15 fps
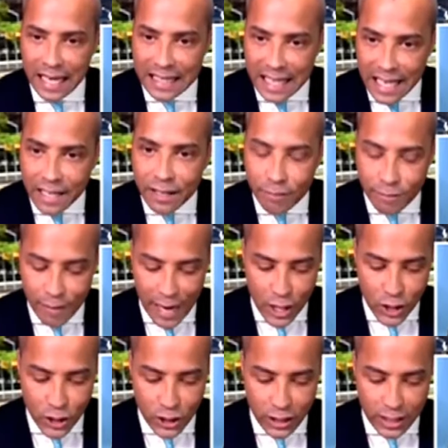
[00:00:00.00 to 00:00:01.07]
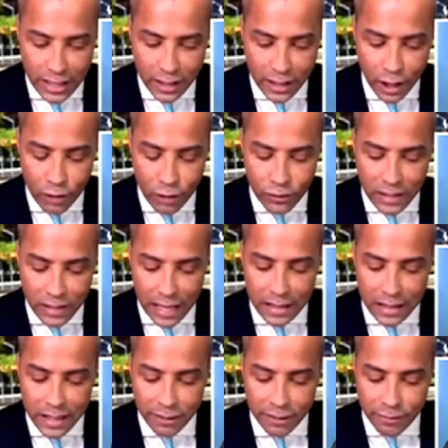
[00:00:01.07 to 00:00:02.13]
and innovation in COVID
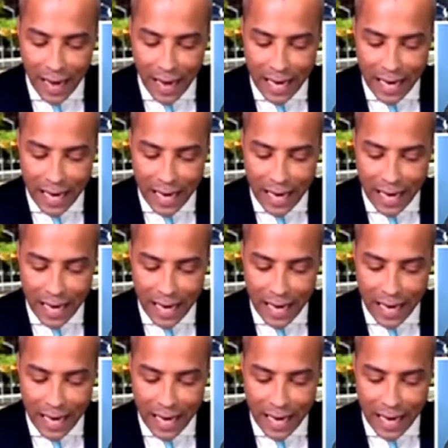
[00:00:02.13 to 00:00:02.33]
19